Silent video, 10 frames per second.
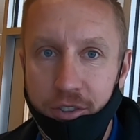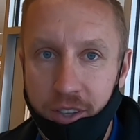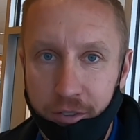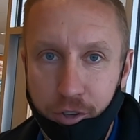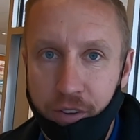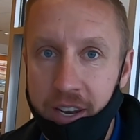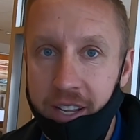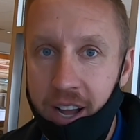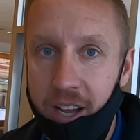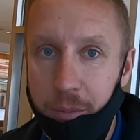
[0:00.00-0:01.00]
or delivery of
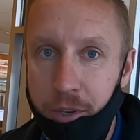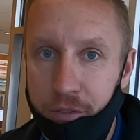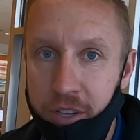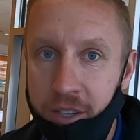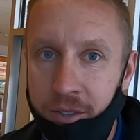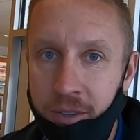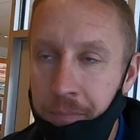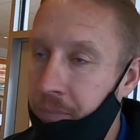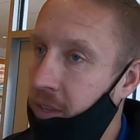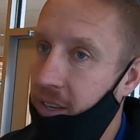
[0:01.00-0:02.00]
any kind with your
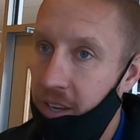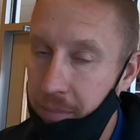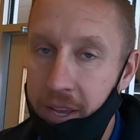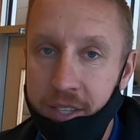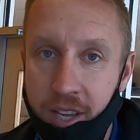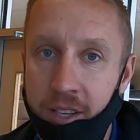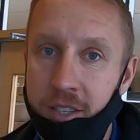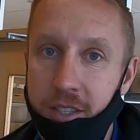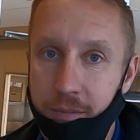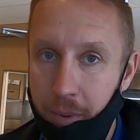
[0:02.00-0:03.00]
vehicle, it makes sense.